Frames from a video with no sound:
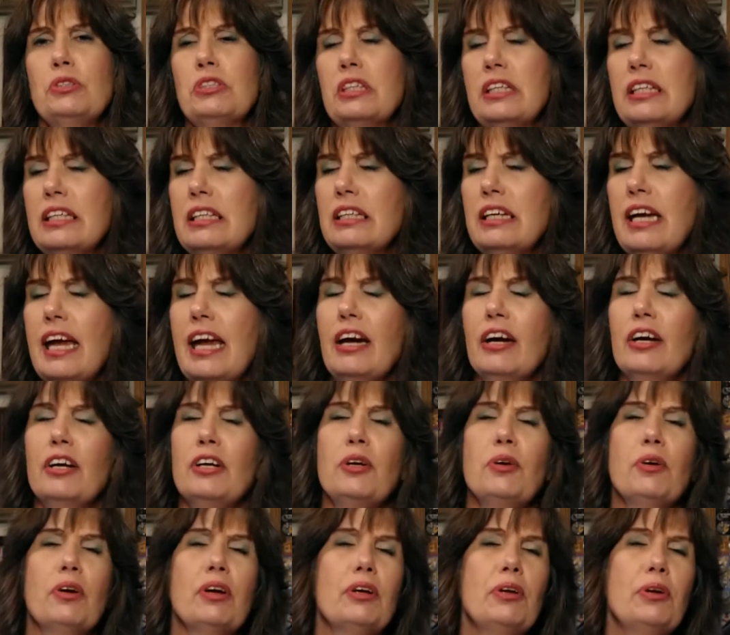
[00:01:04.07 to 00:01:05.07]
skincare,
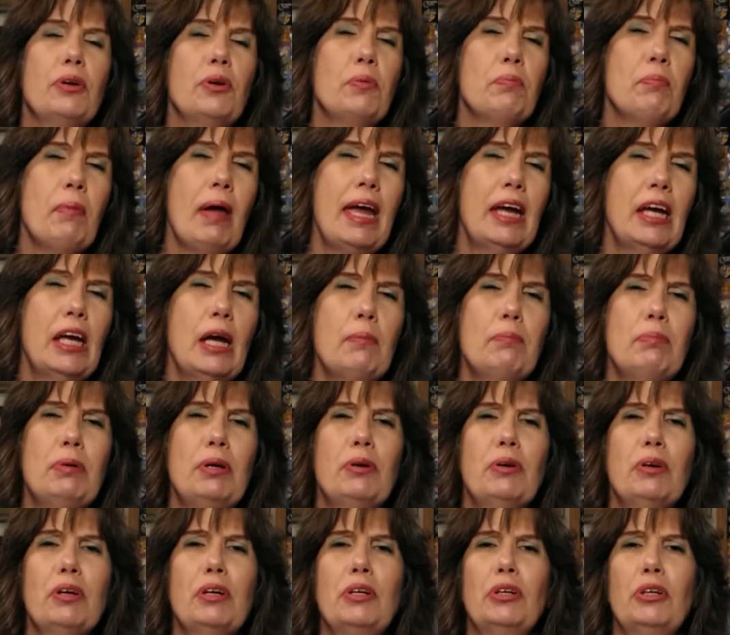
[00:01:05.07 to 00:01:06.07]
you can do makeup,
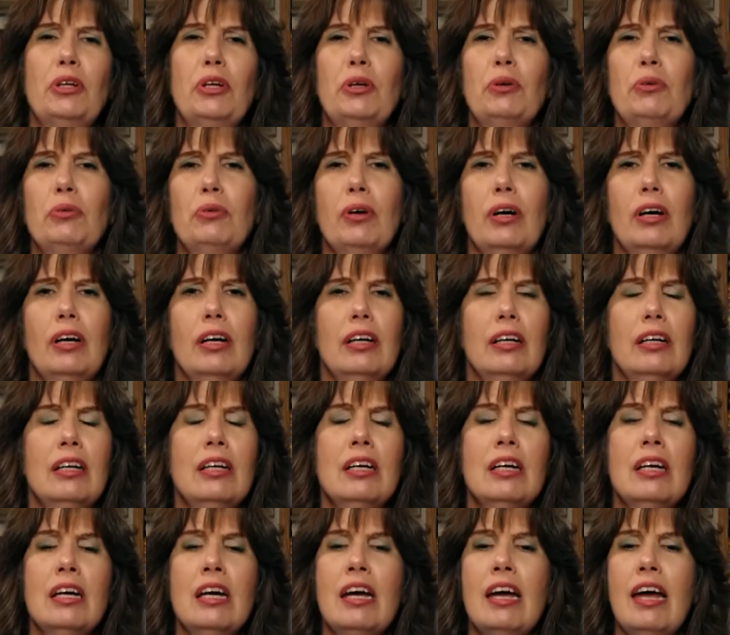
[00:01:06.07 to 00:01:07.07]
you can do, uh,
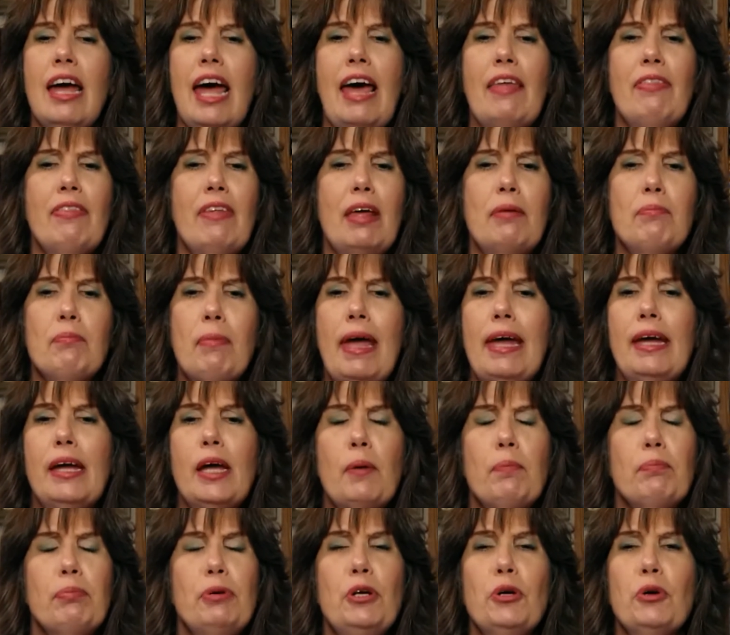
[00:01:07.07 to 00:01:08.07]
and then
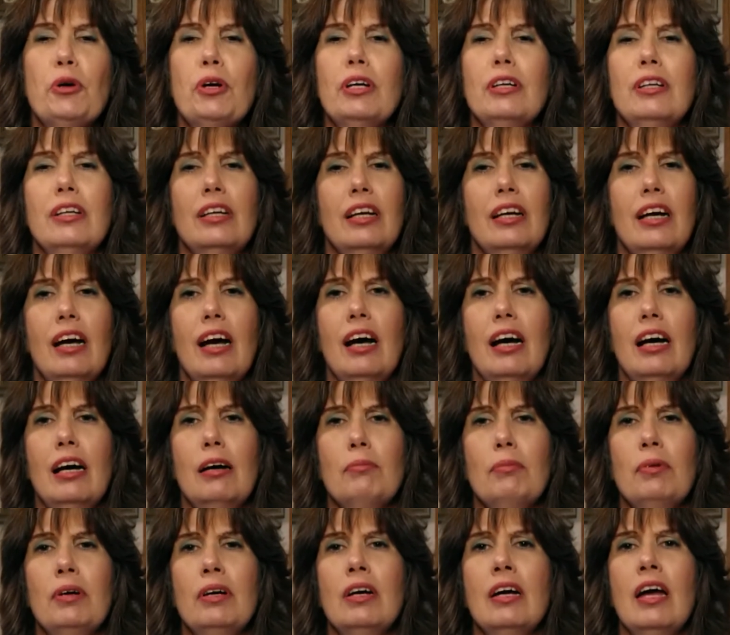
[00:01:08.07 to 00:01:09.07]
makeup, you can,
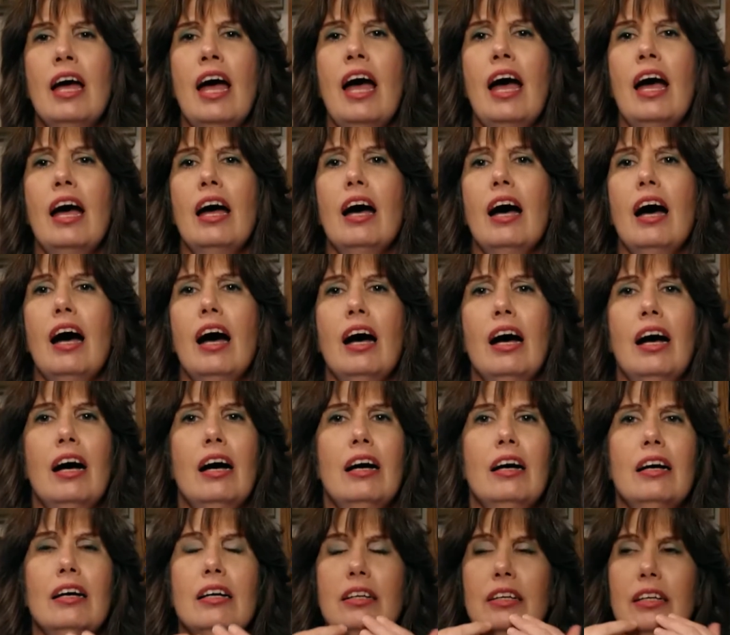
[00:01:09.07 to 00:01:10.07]
um,
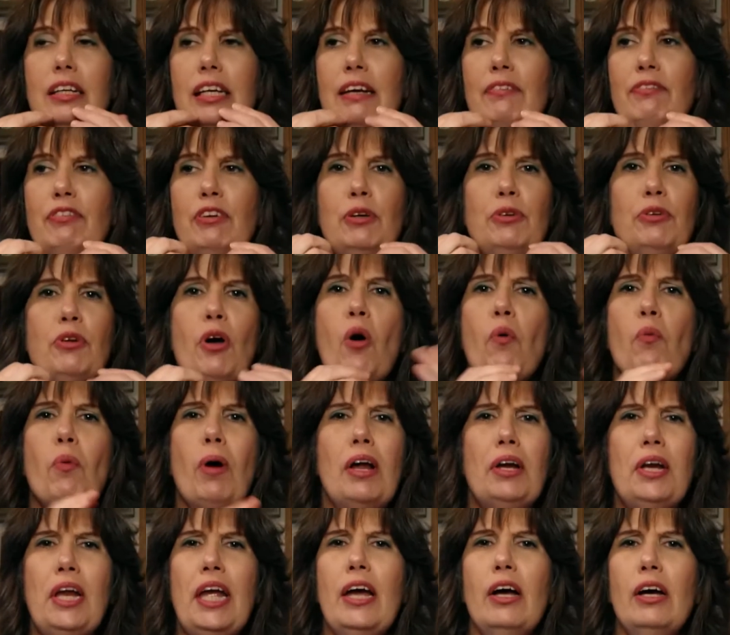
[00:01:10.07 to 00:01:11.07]
uh, if you don't
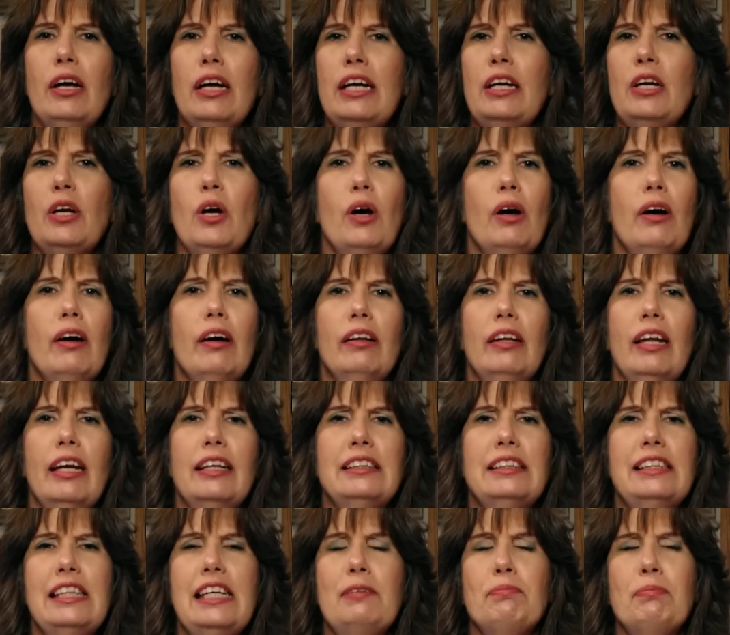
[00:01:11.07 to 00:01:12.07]
want nail, you know,
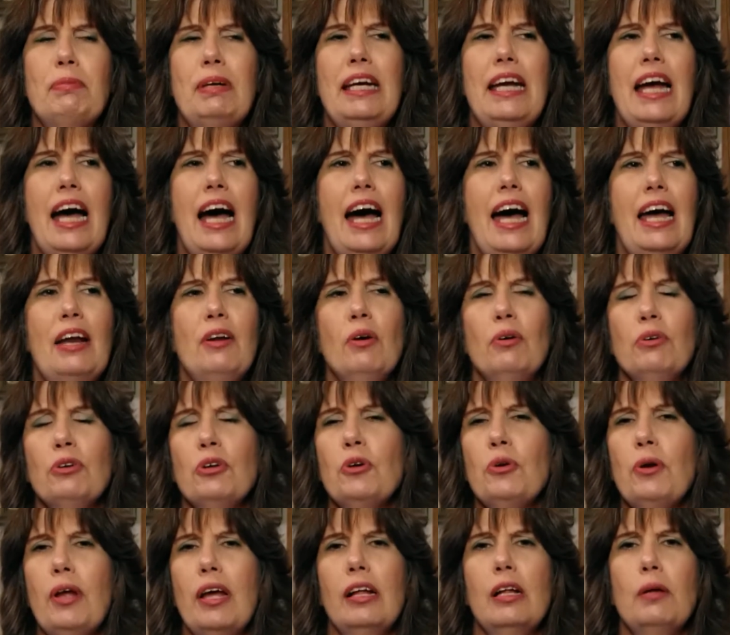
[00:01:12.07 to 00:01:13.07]
like see me, I don't
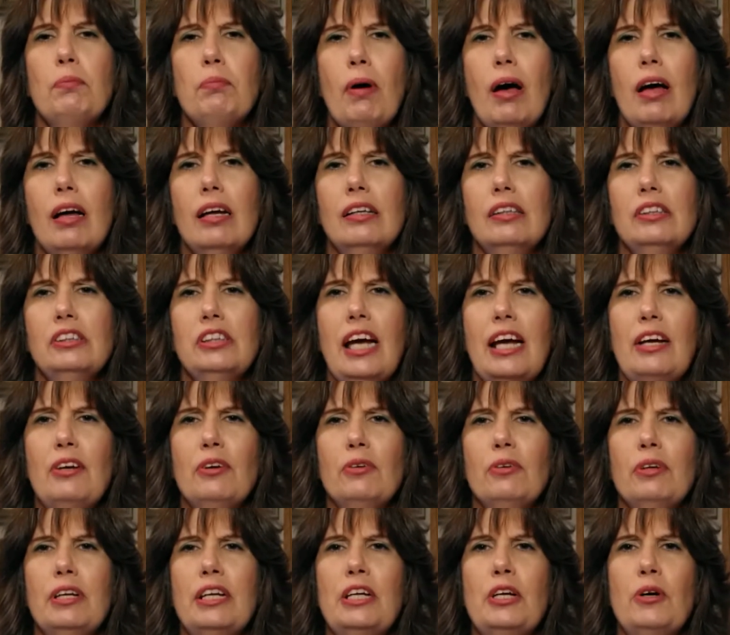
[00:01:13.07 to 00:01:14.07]
do nail polish. I
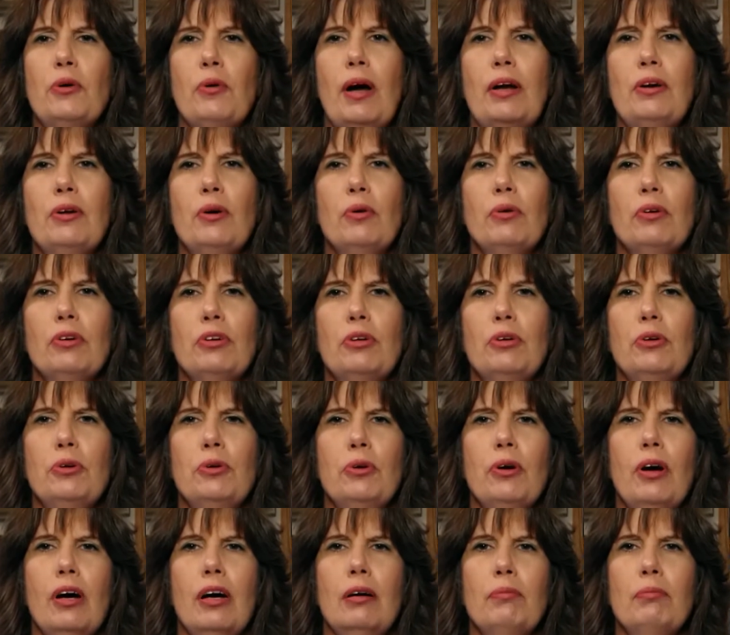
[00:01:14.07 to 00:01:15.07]
don't, you know, I don't
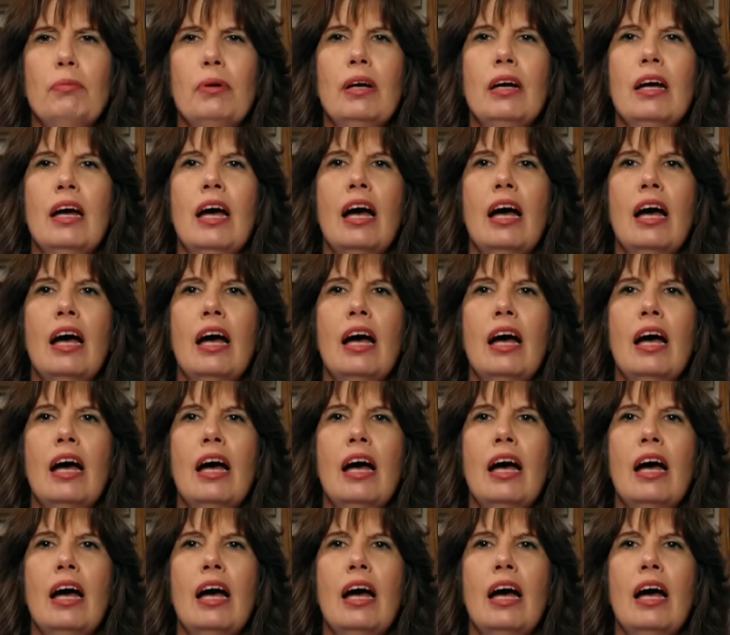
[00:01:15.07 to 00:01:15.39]
do, um,